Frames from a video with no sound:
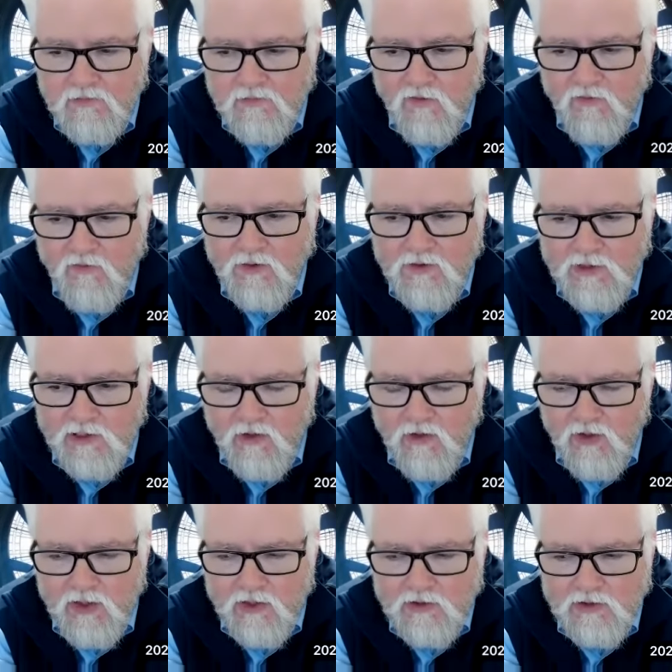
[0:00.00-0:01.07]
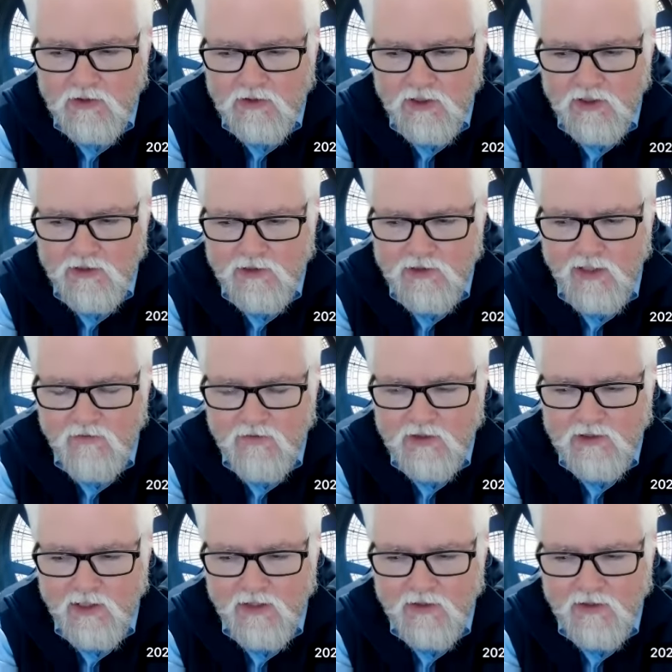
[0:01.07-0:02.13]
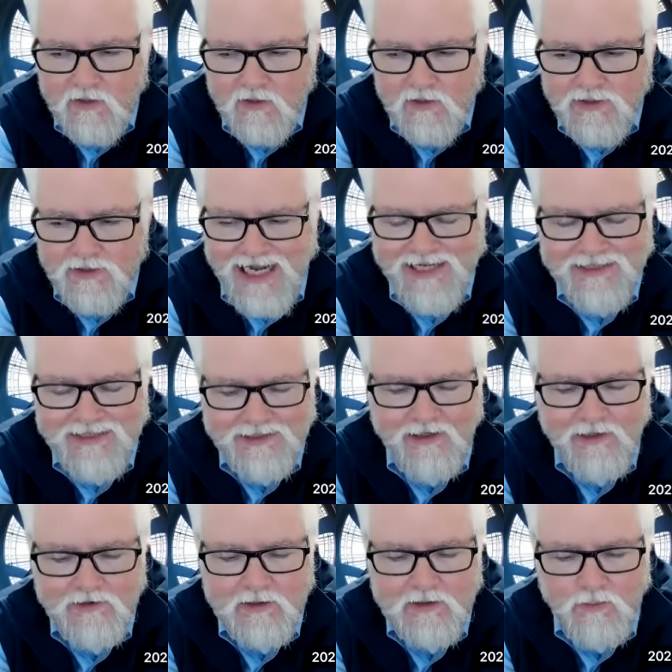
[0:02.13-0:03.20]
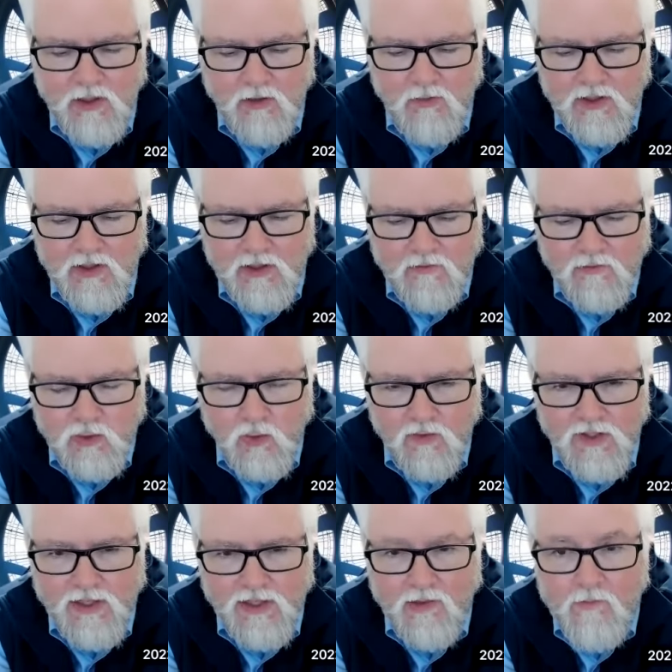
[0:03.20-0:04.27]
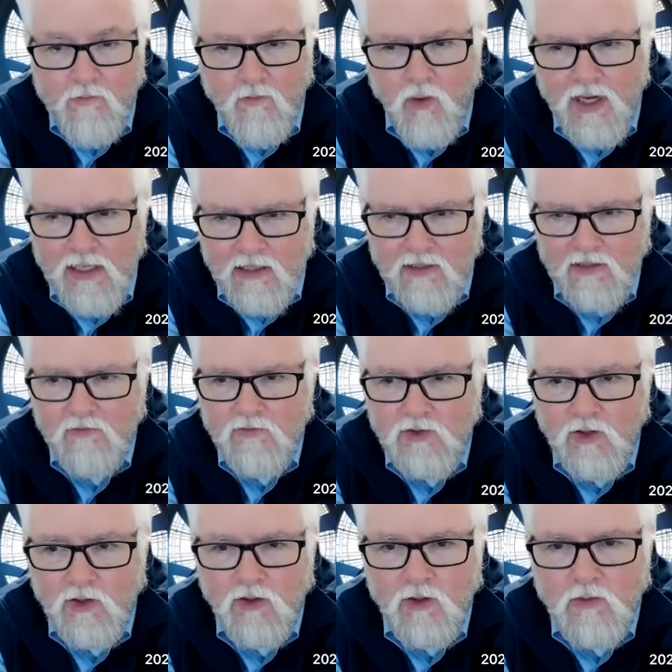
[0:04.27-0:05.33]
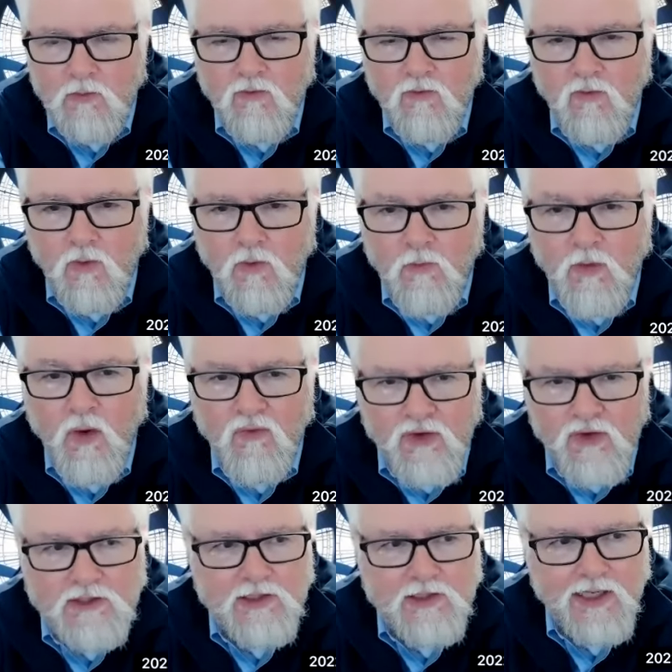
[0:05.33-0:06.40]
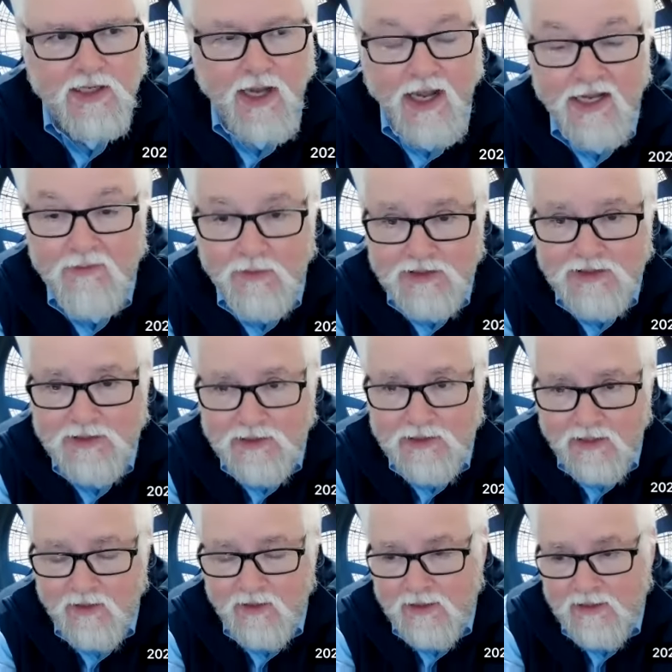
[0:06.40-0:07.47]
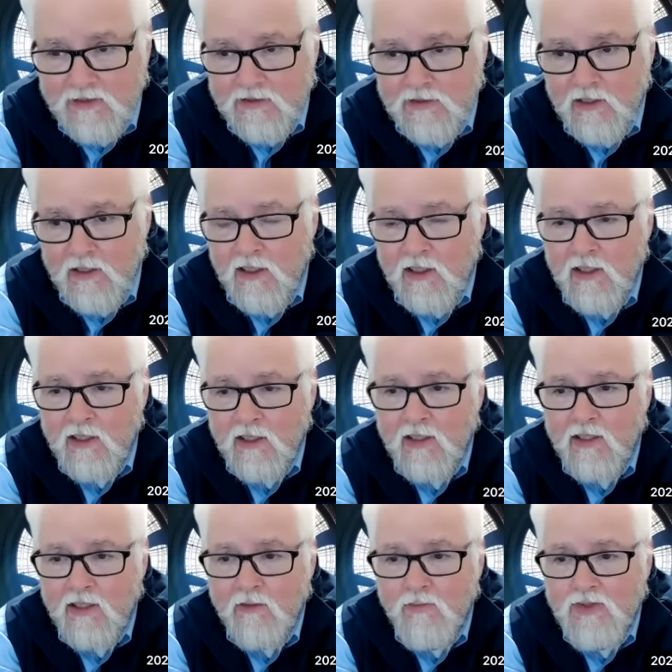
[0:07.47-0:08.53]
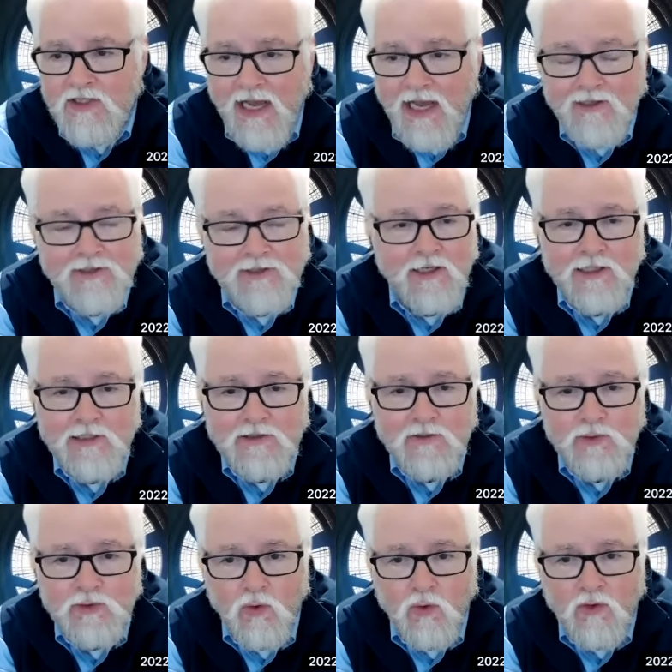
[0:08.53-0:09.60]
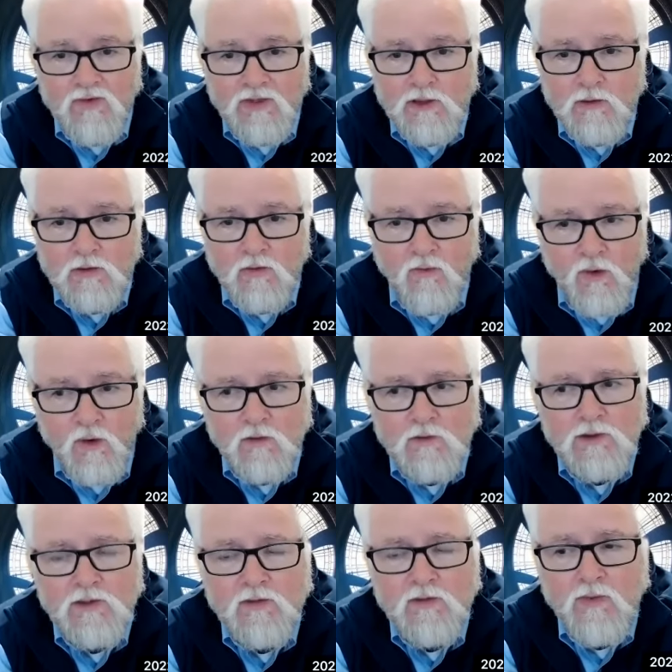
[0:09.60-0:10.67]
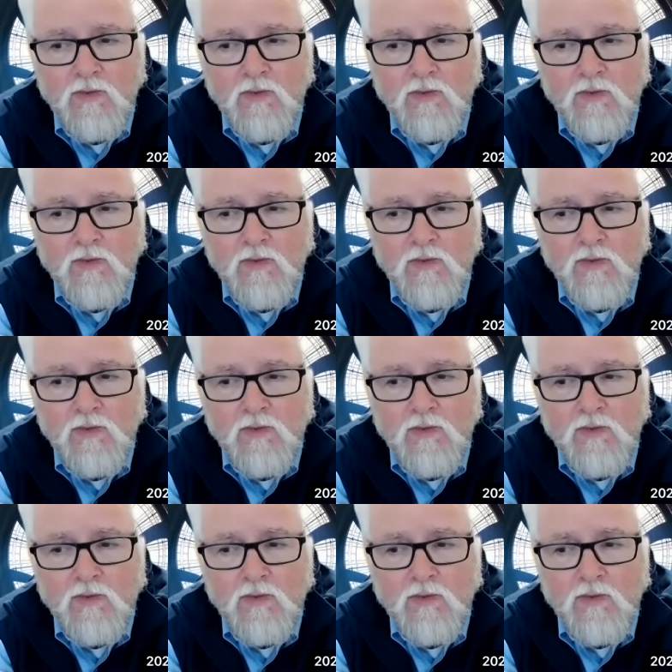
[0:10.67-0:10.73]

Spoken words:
First, I think it's safe to say that data science is probably sort of the umbrella term for both fintech and business analytics. And data science was sort of in use first.